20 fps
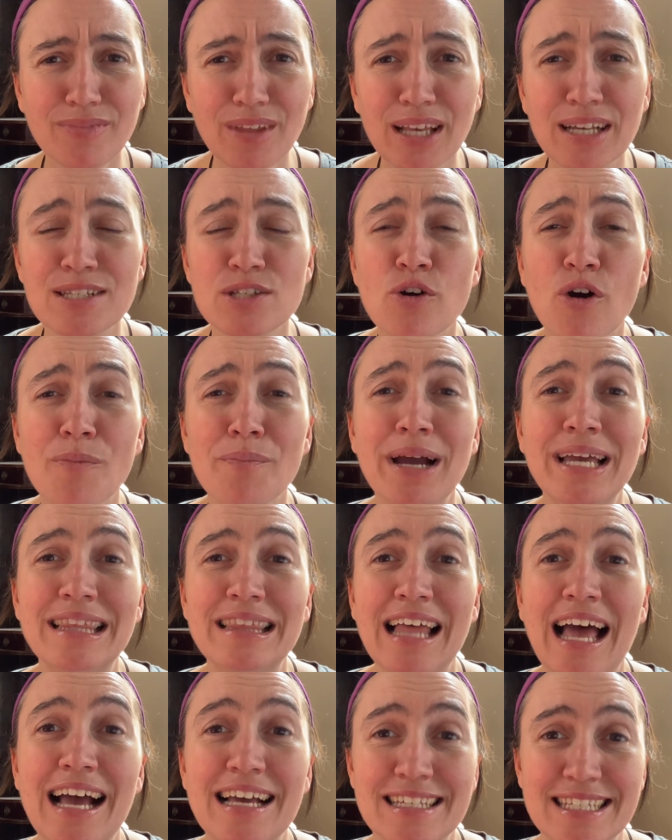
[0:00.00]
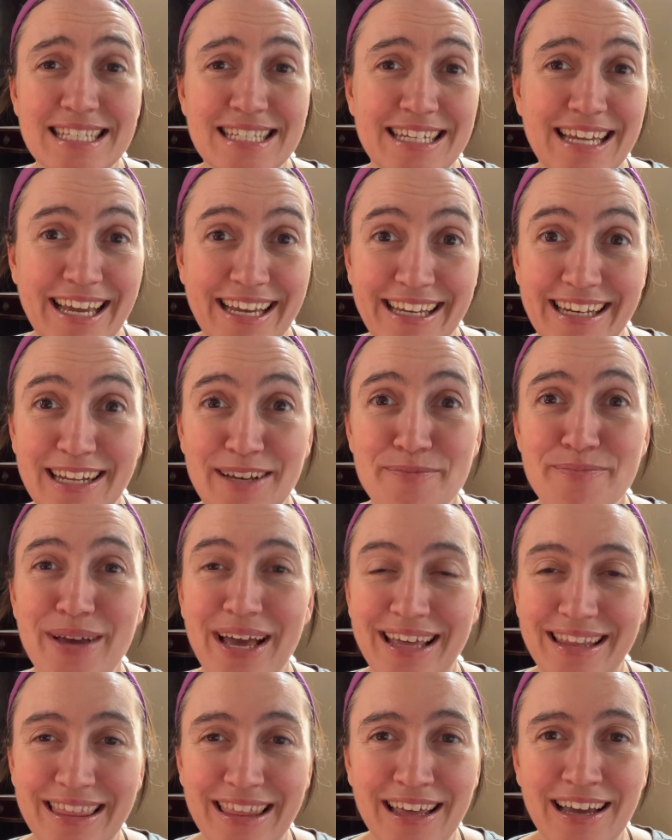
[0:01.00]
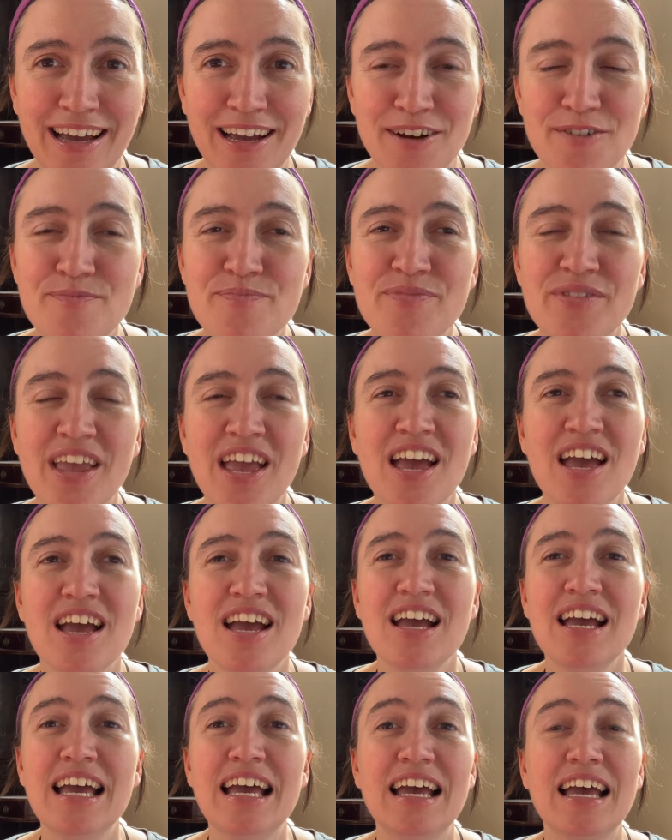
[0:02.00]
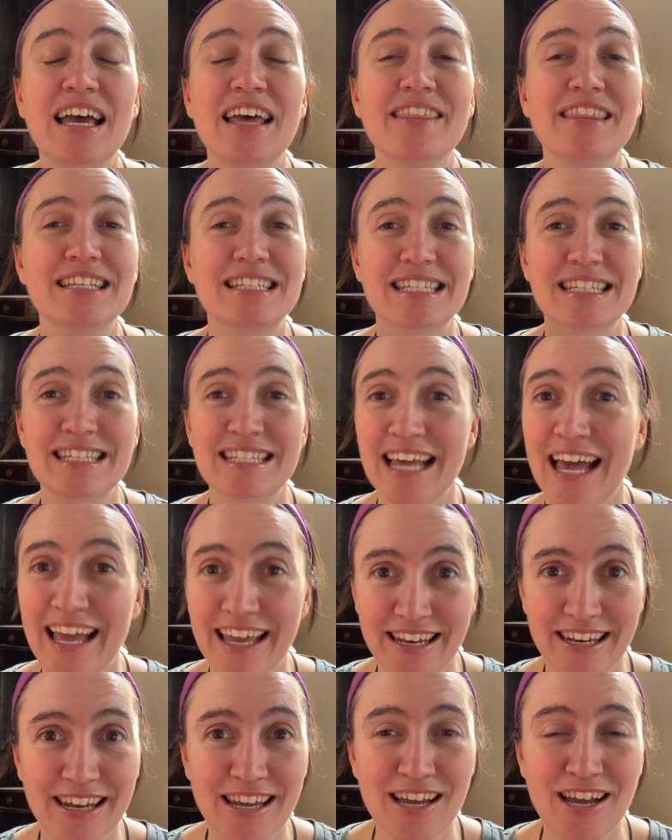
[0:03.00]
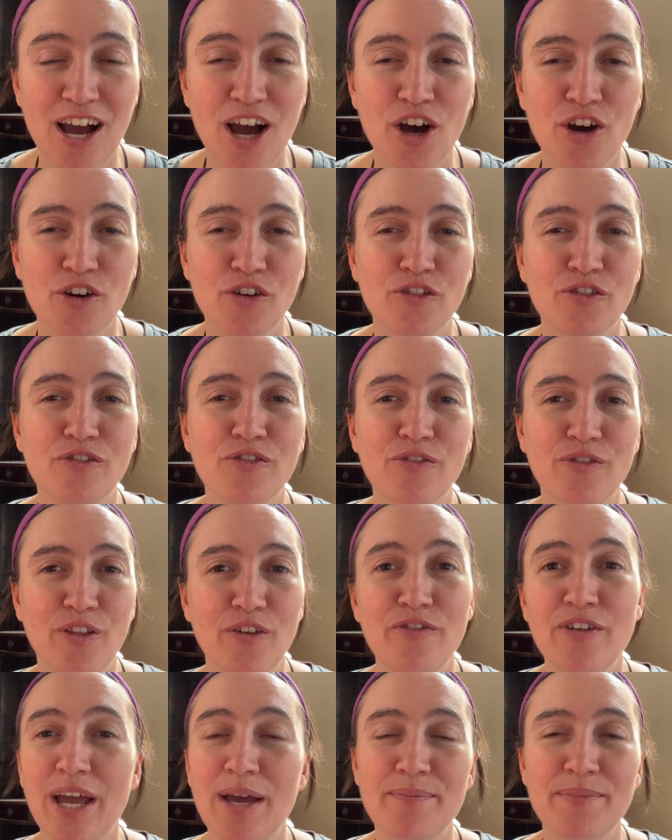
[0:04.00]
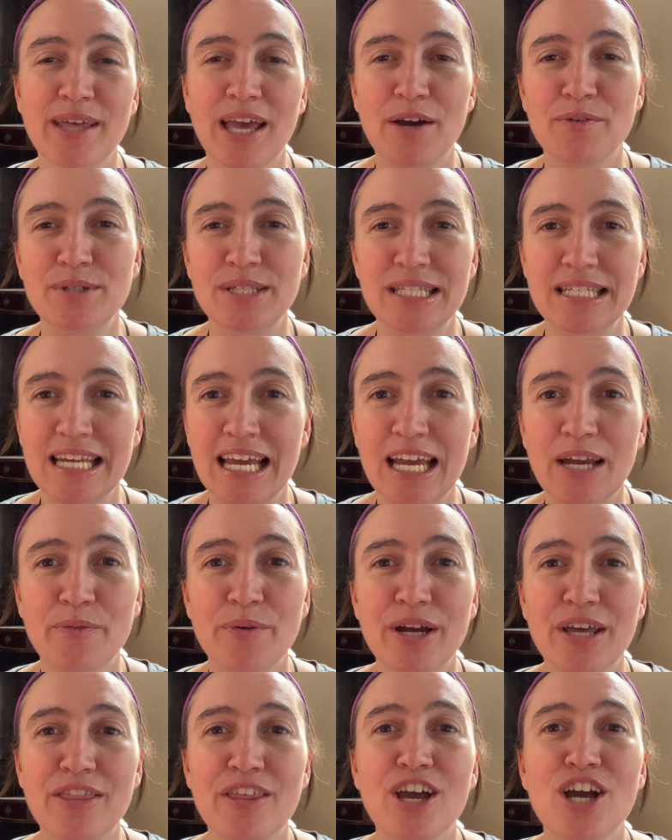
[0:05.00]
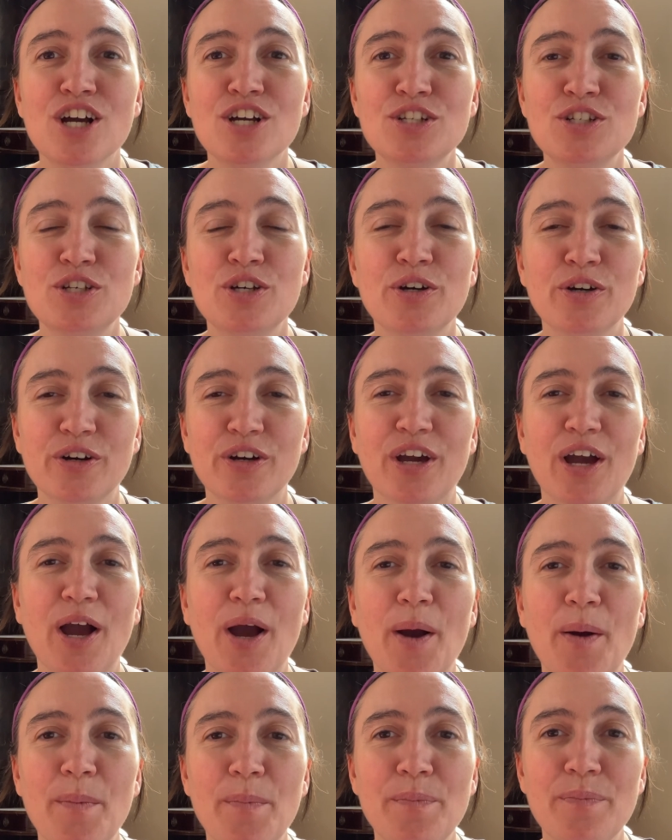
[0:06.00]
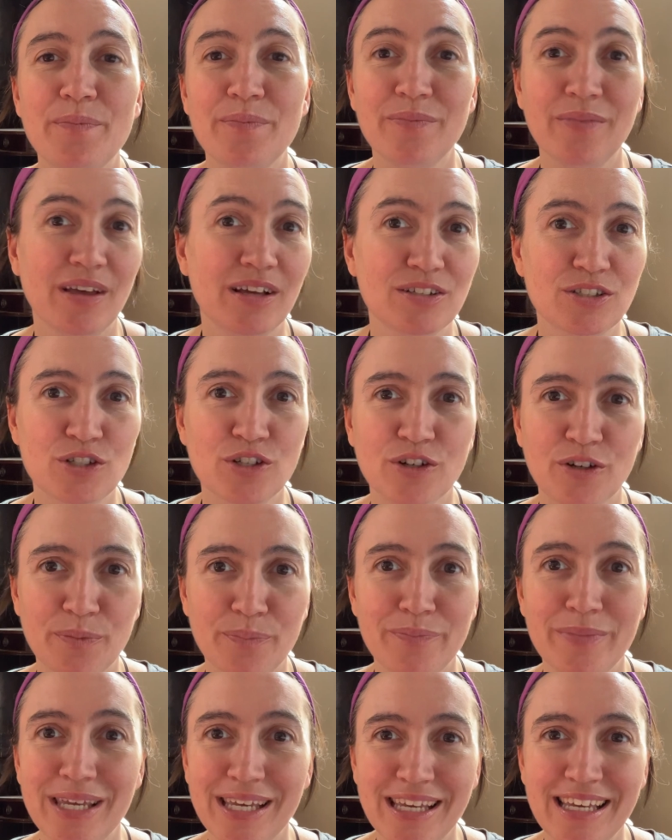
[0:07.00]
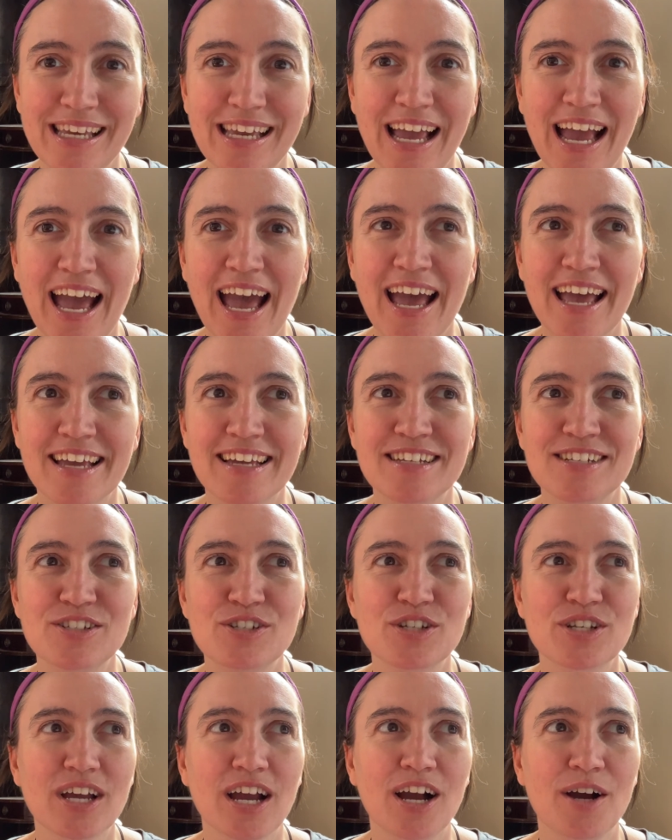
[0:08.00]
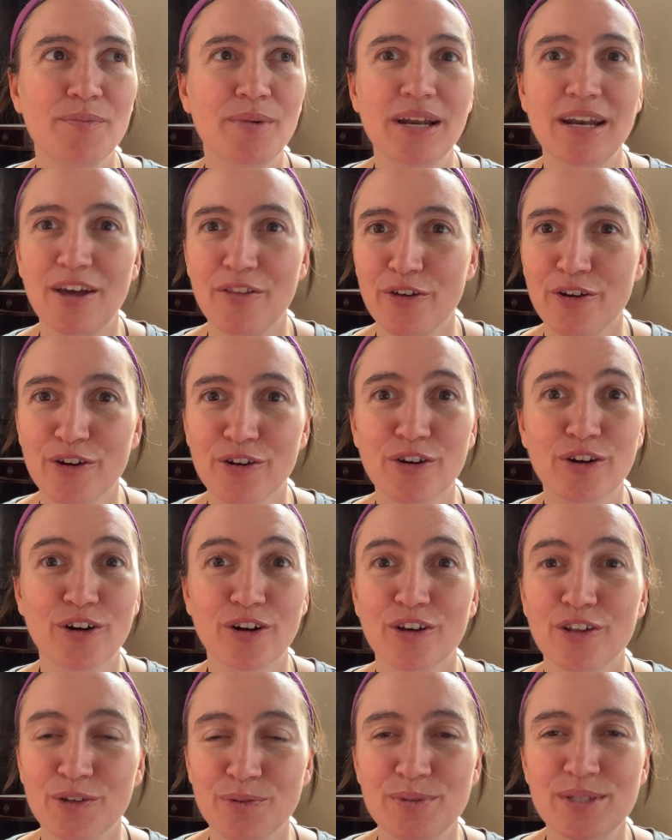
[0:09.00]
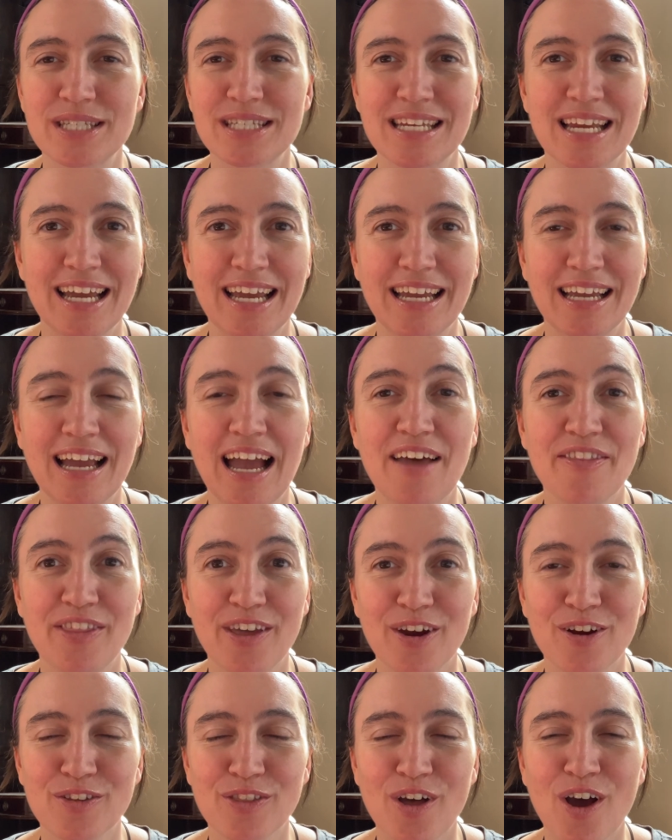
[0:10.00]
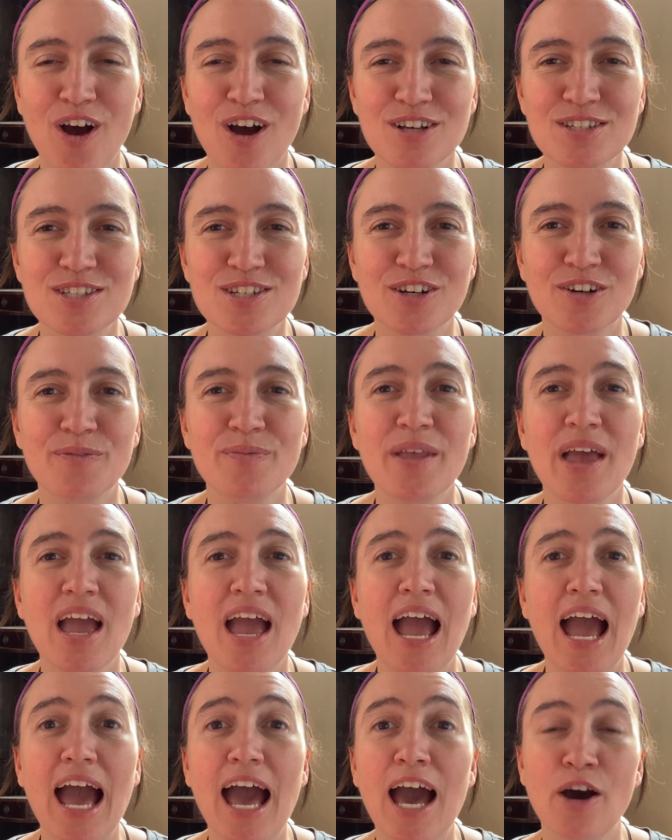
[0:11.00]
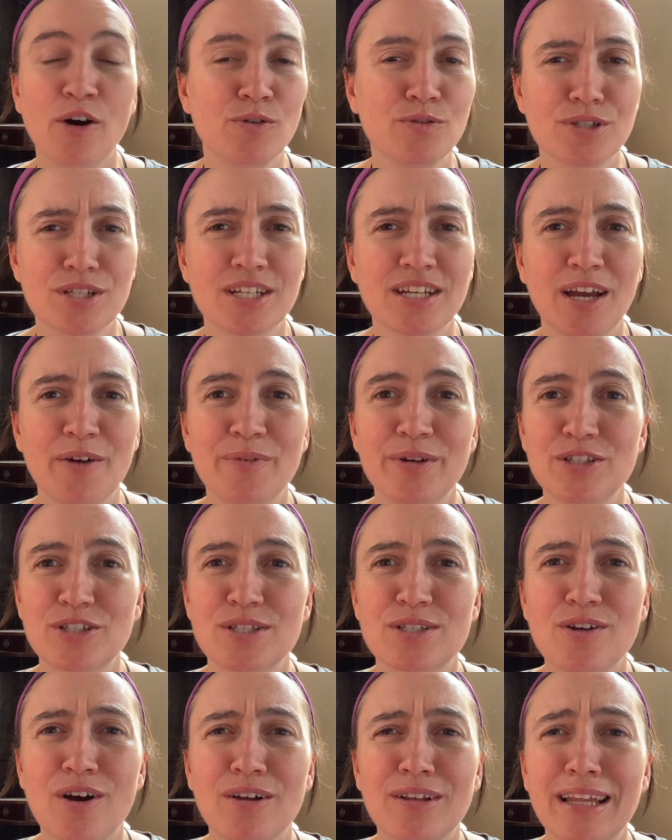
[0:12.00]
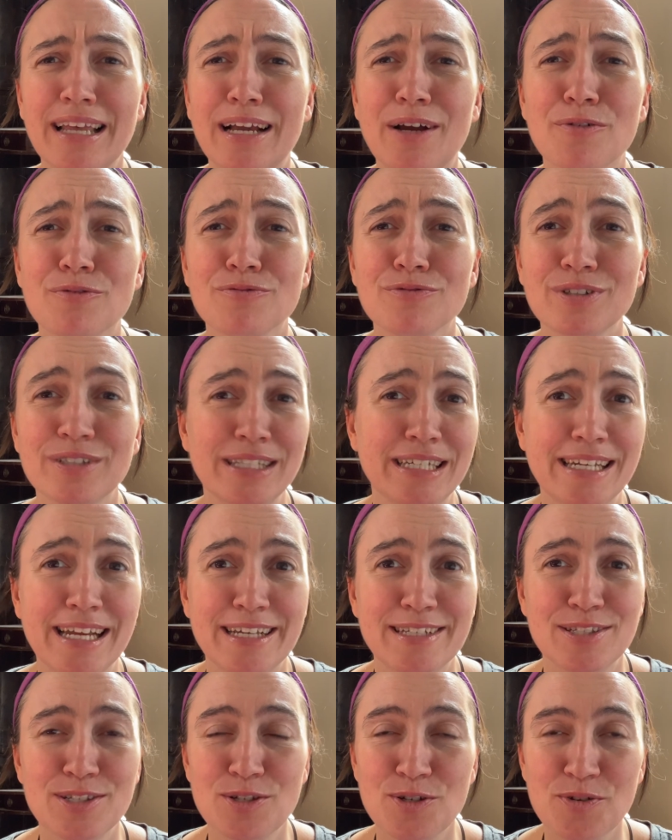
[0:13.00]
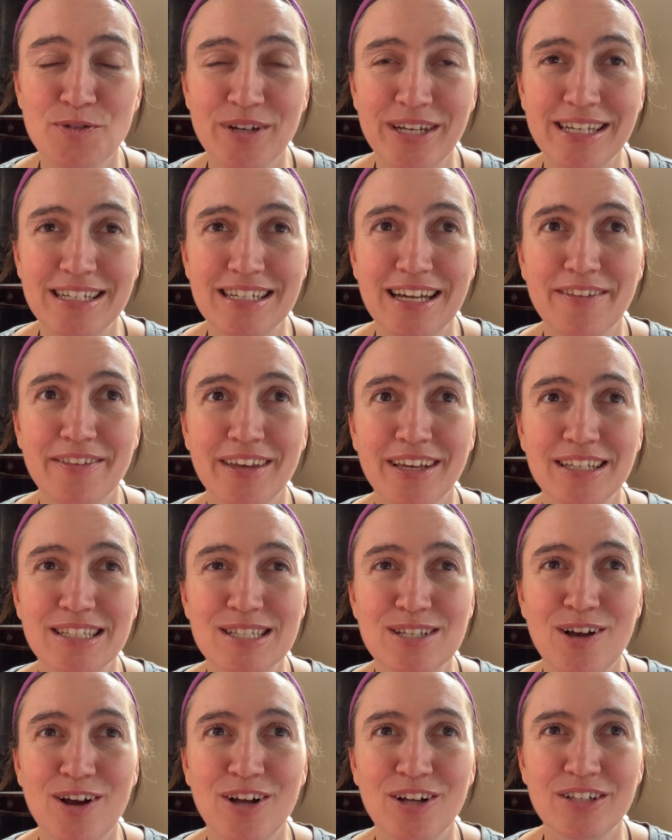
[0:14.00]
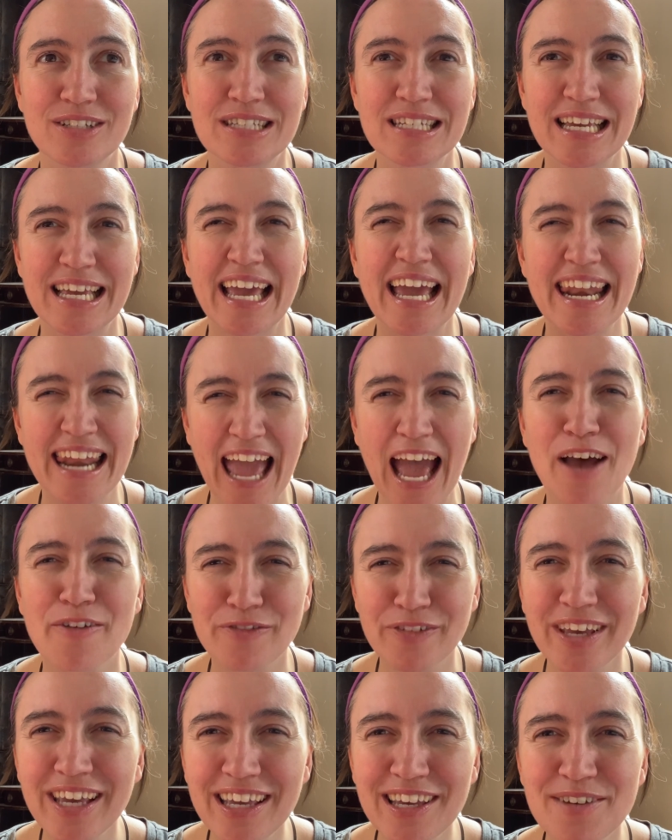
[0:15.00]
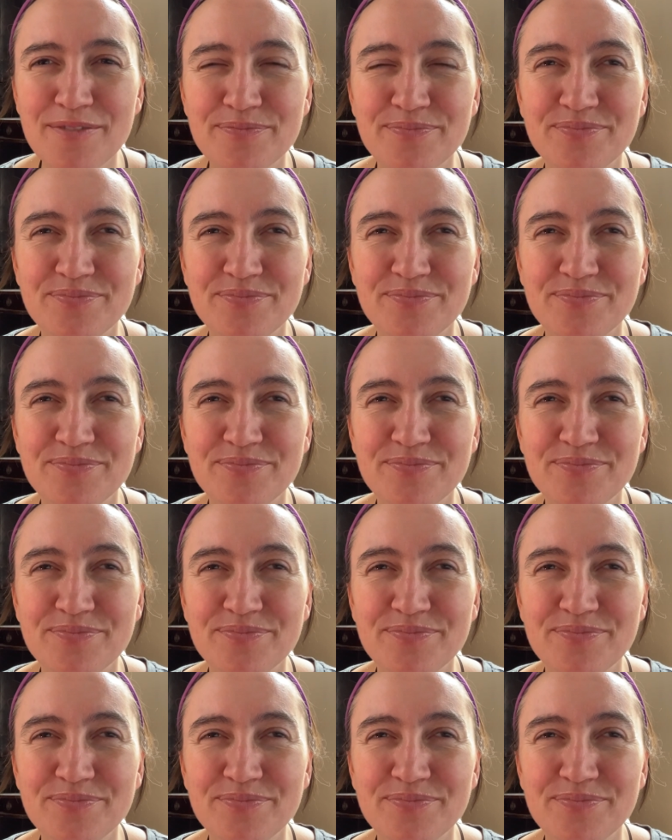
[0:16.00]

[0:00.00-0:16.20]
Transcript: So on my last night in Bethlehem, the son of the family I was staying with took me and another girl who was staying there at the hostel out, and we just got a really nice treat. I think it's called kanafi.